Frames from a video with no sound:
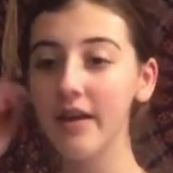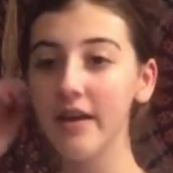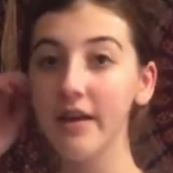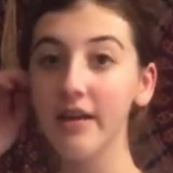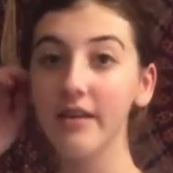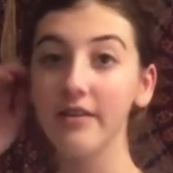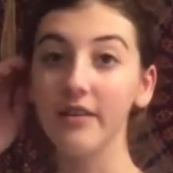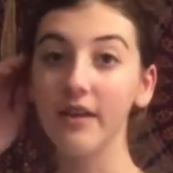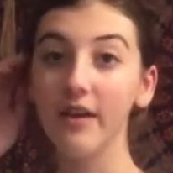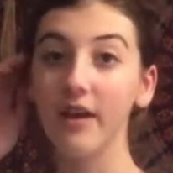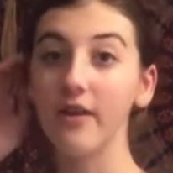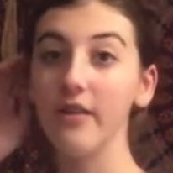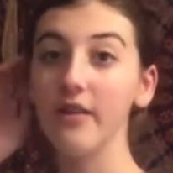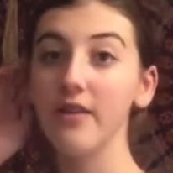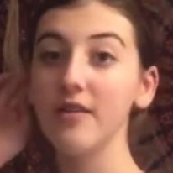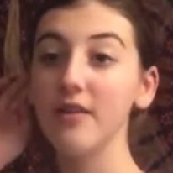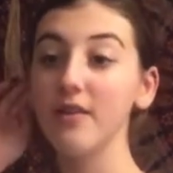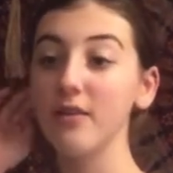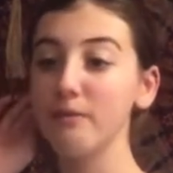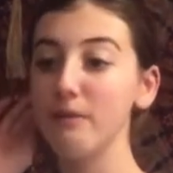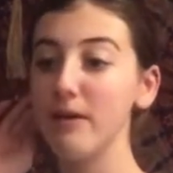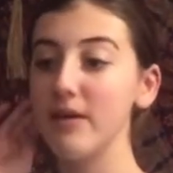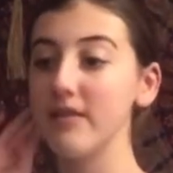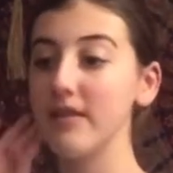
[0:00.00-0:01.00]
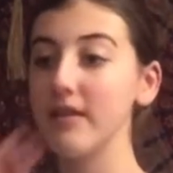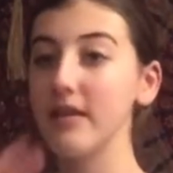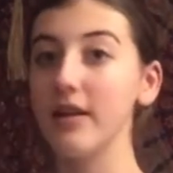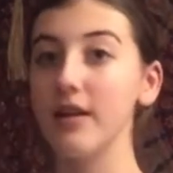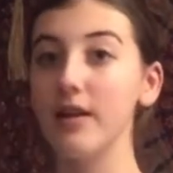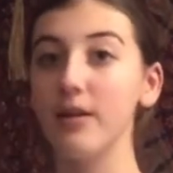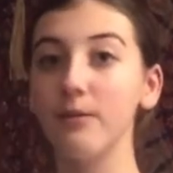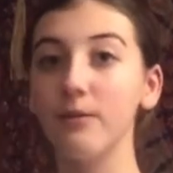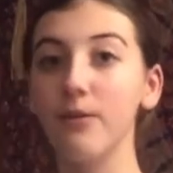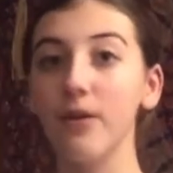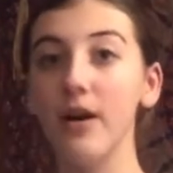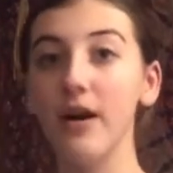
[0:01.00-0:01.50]
So this is basically
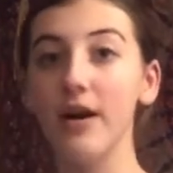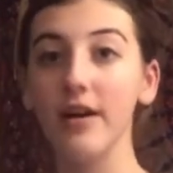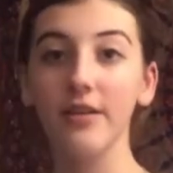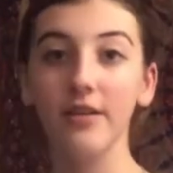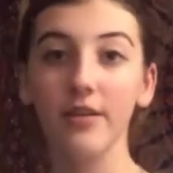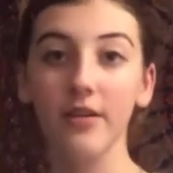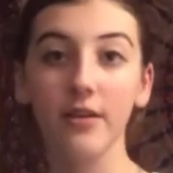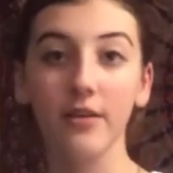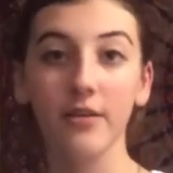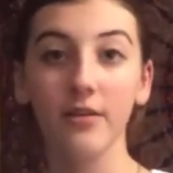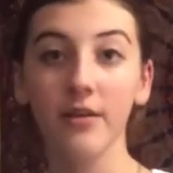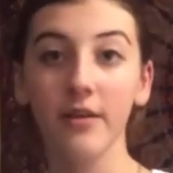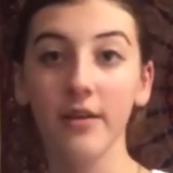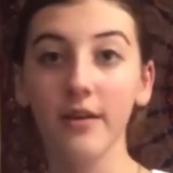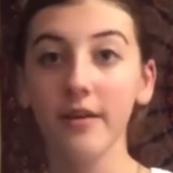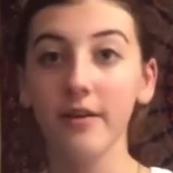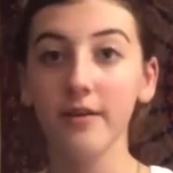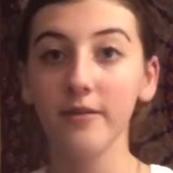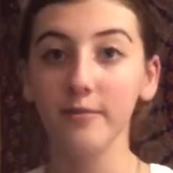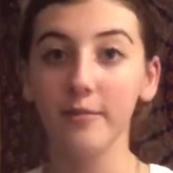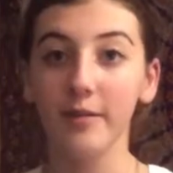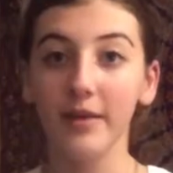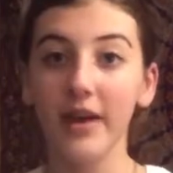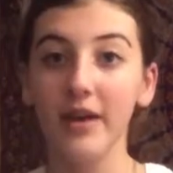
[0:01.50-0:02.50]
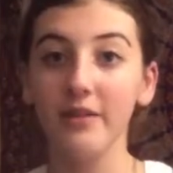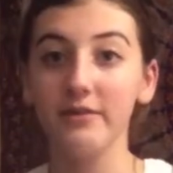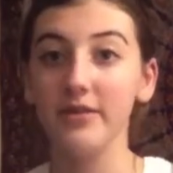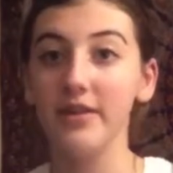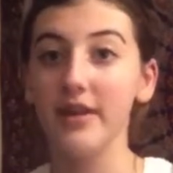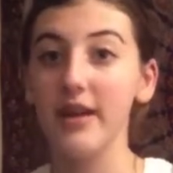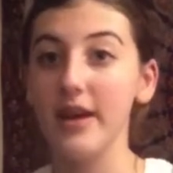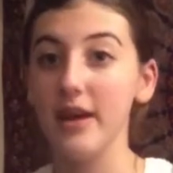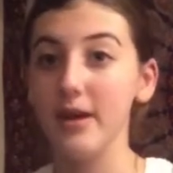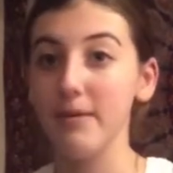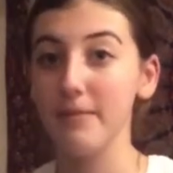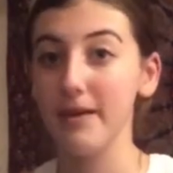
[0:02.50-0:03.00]
what I do, my
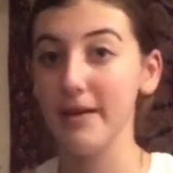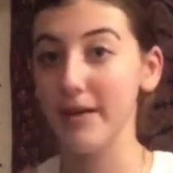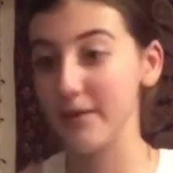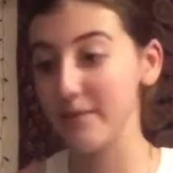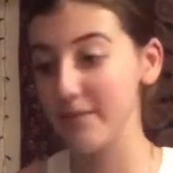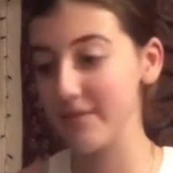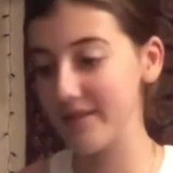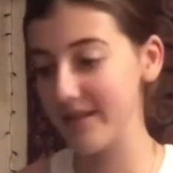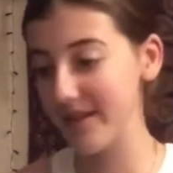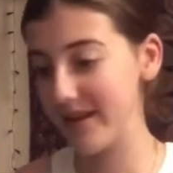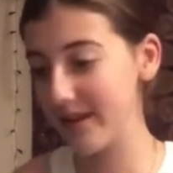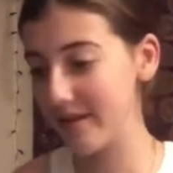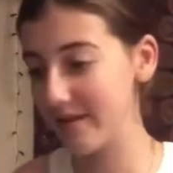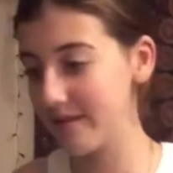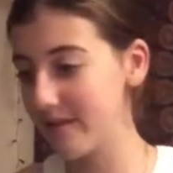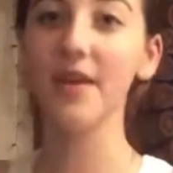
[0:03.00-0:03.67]
everyday makeup routine.